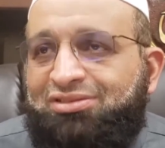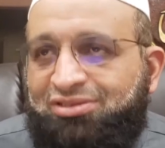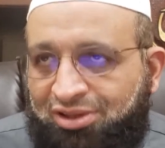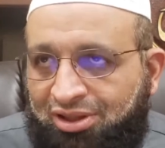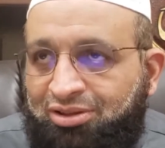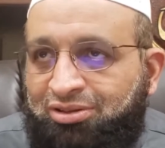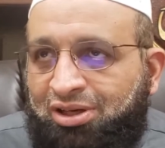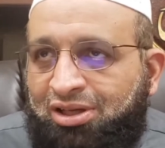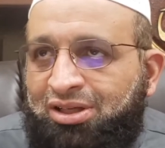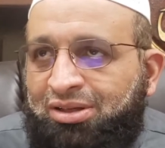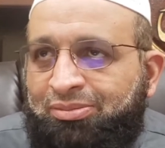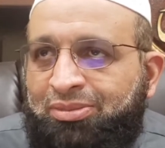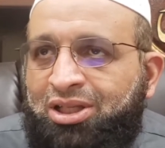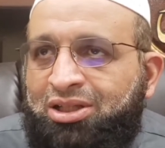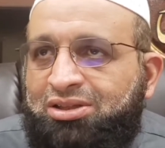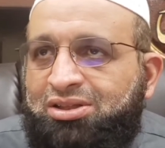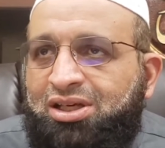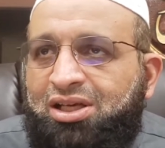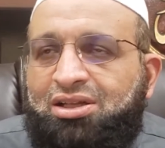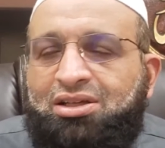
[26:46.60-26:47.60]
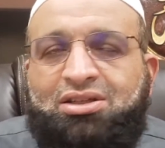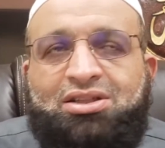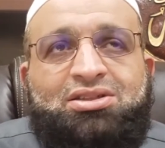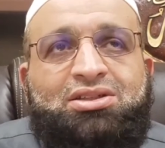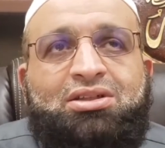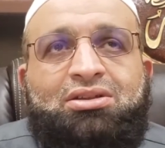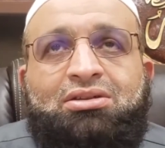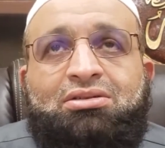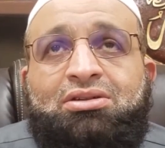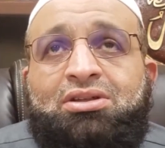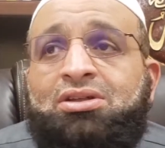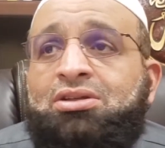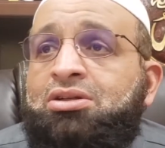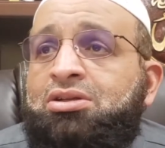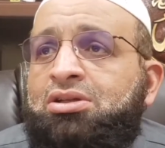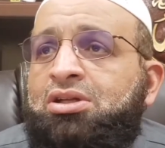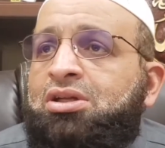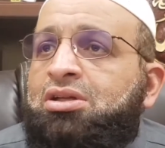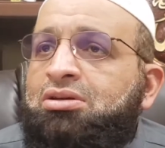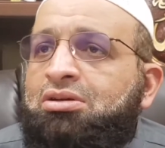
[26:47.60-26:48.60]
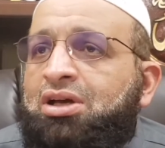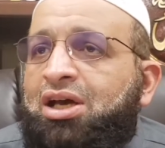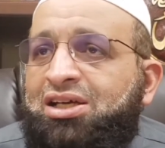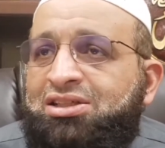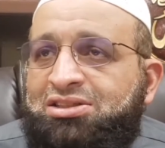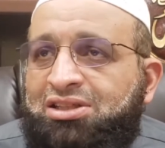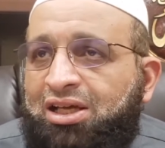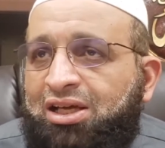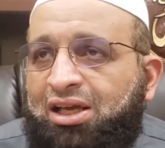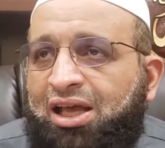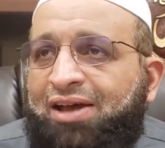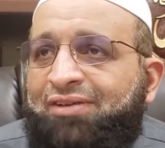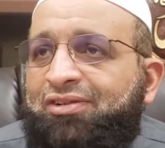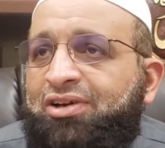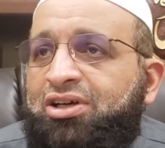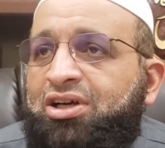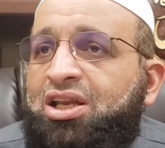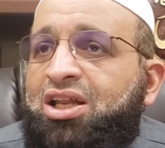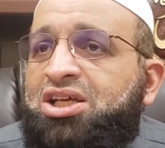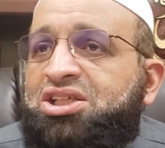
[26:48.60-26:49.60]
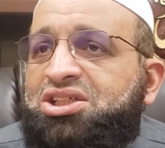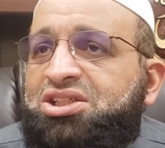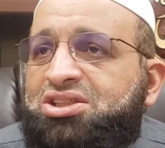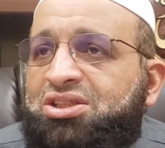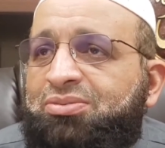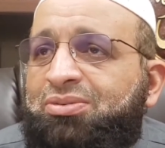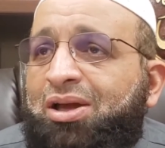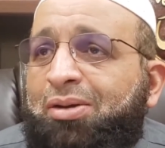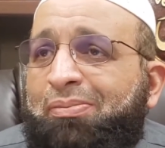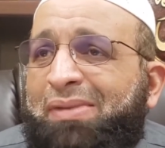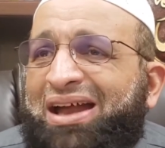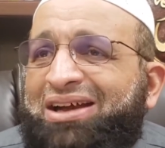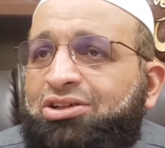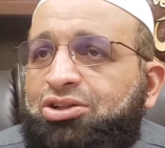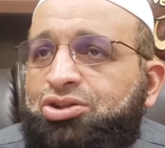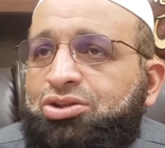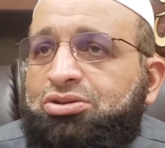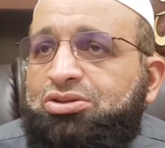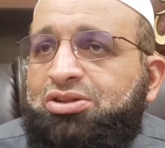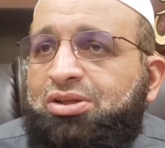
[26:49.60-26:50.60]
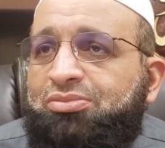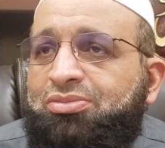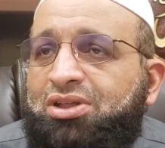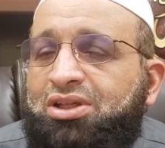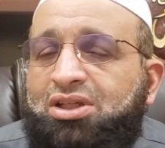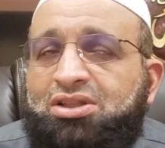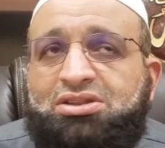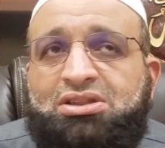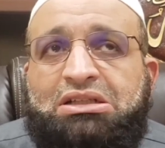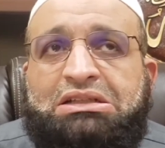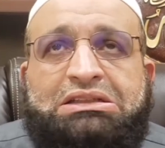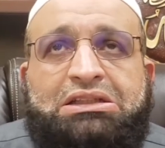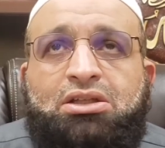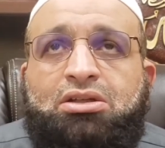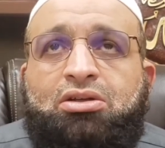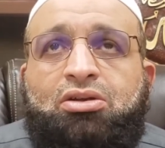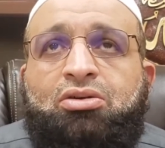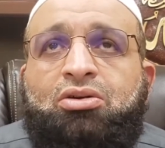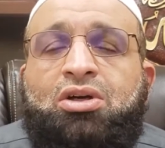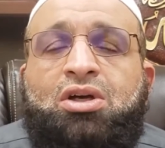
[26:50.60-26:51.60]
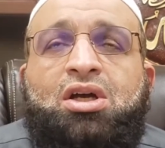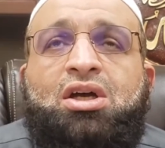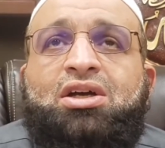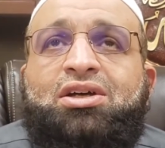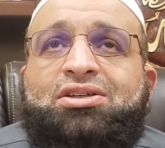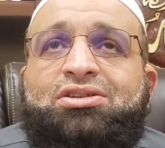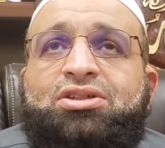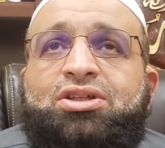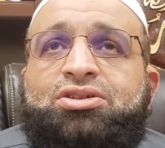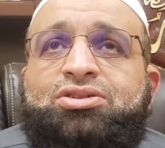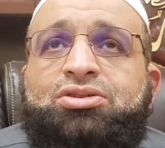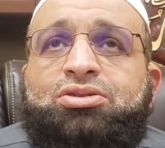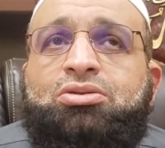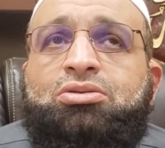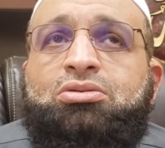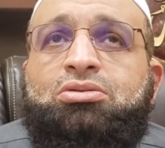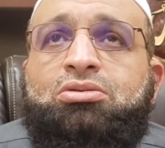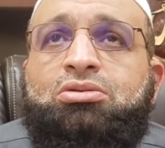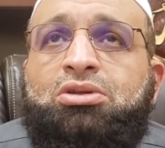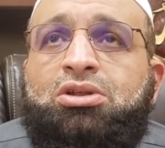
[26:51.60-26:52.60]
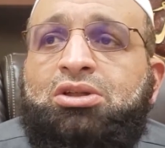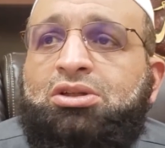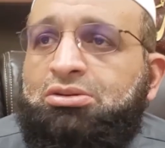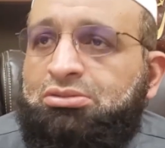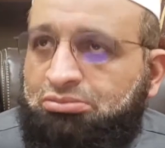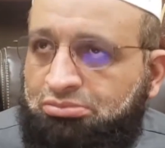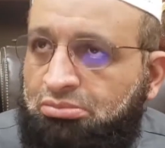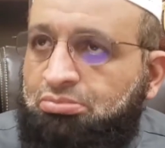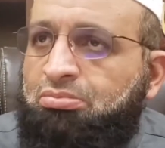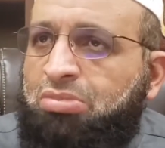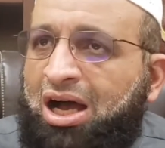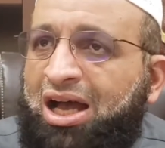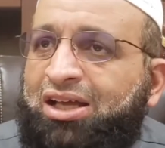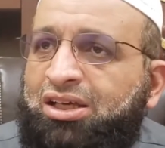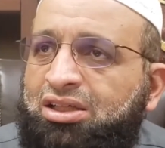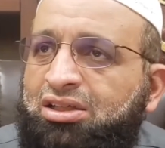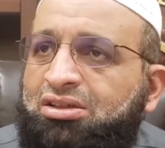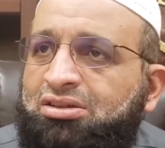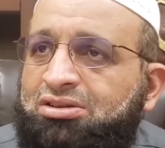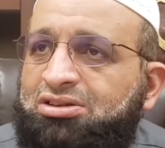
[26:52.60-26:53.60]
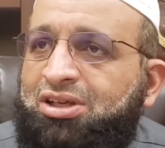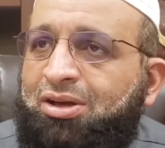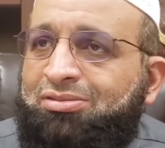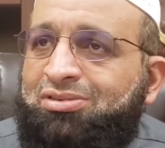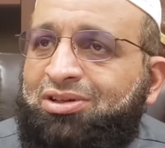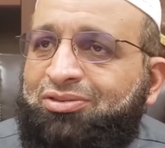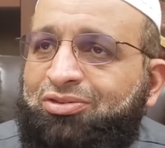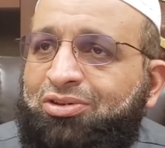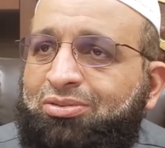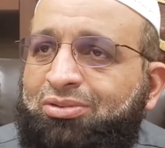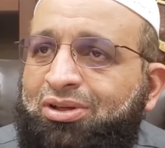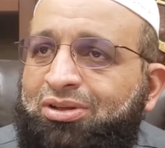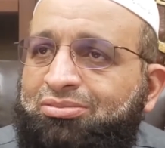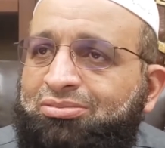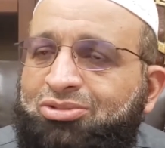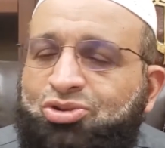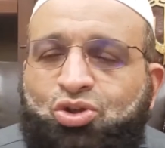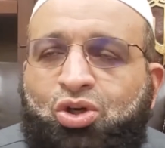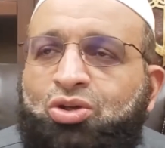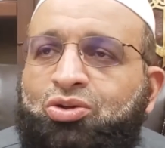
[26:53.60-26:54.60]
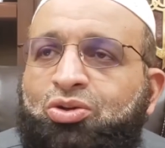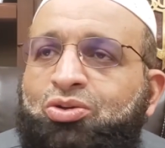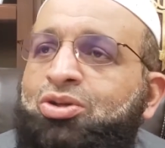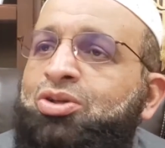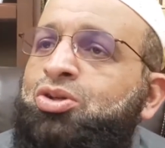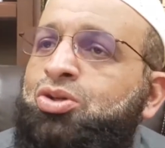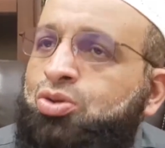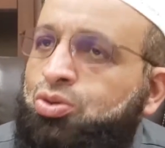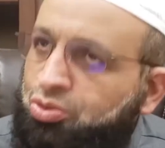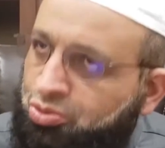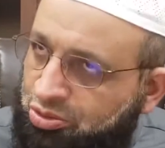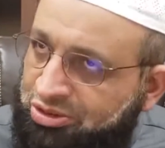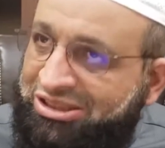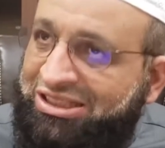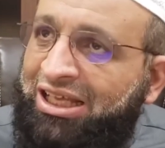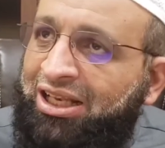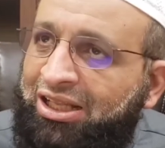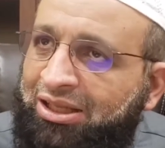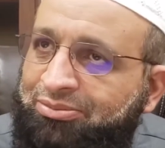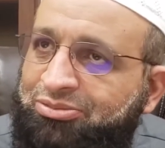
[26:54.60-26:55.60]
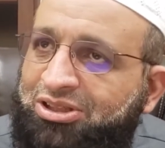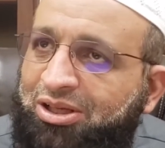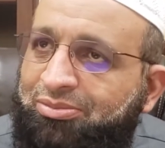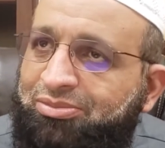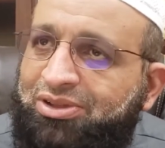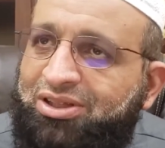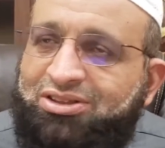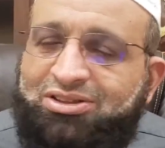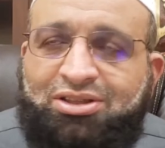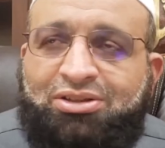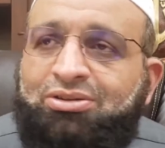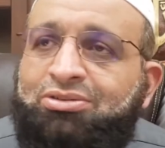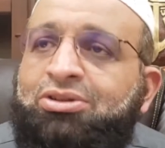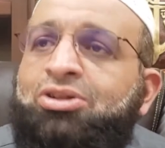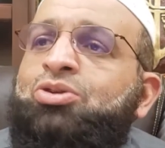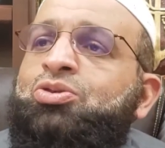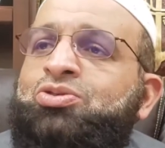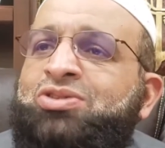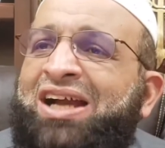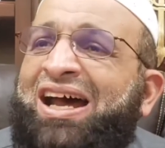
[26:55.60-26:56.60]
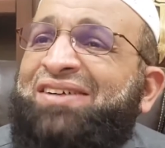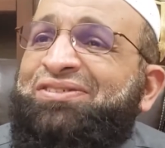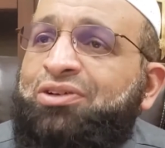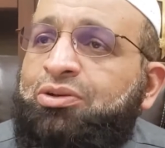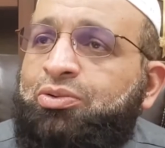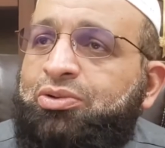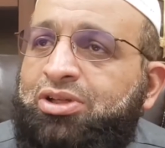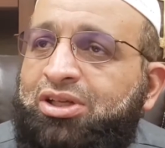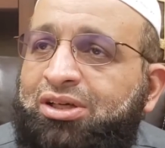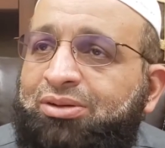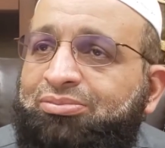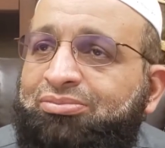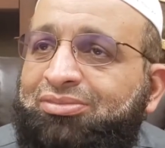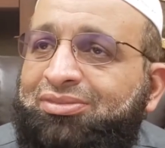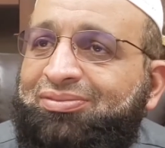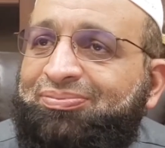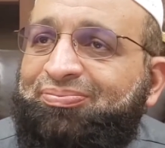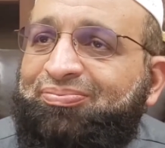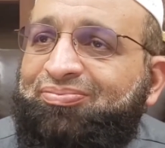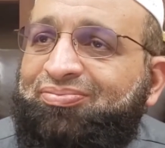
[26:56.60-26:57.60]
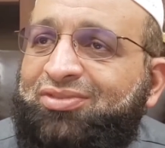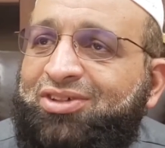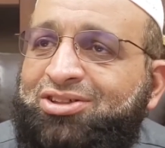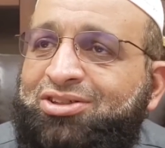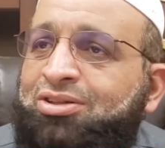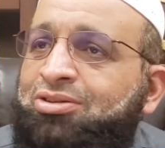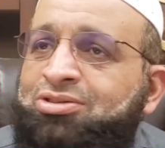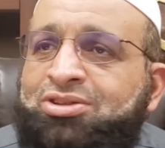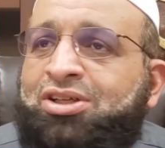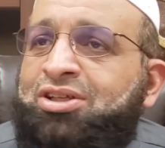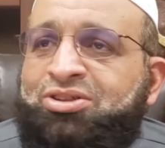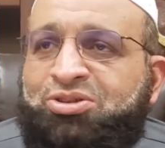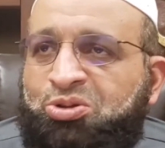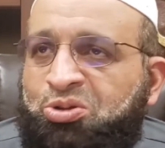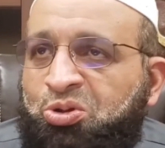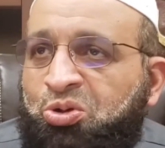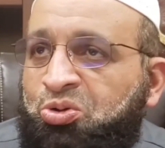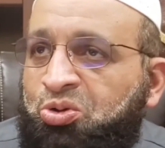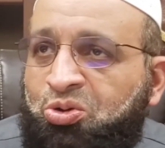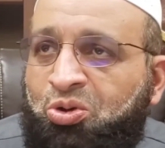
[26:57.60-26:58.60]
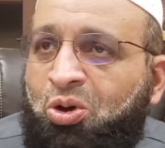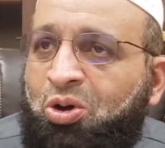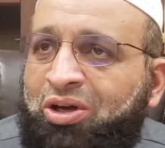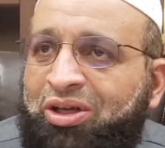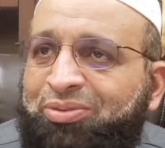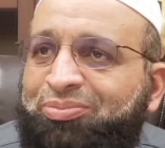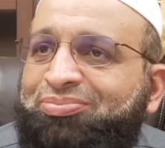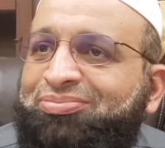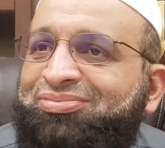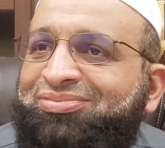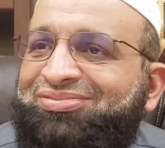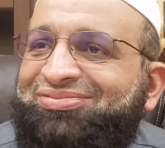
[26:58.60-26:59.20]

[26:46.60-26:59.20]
And you had a meal together? He said, no. Did you guys like have a relationship, like marriage or something? He said, no. Did you buy something from him? He said, no. Did you sell him something? He said, no. Did you travel with him? He said, no, know him.